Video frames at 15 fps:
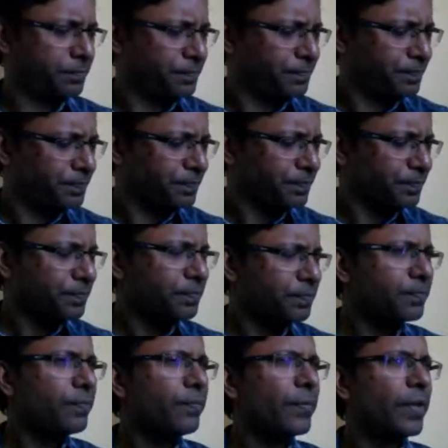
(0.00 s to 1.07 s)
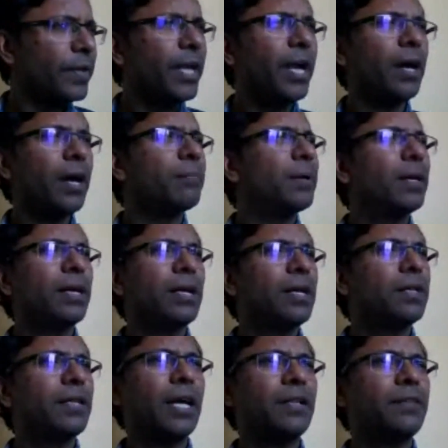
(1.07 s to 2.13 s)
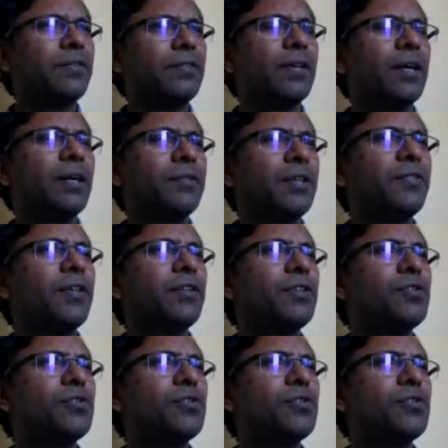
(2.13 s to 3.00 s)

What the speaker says: Yeah, that's these are the two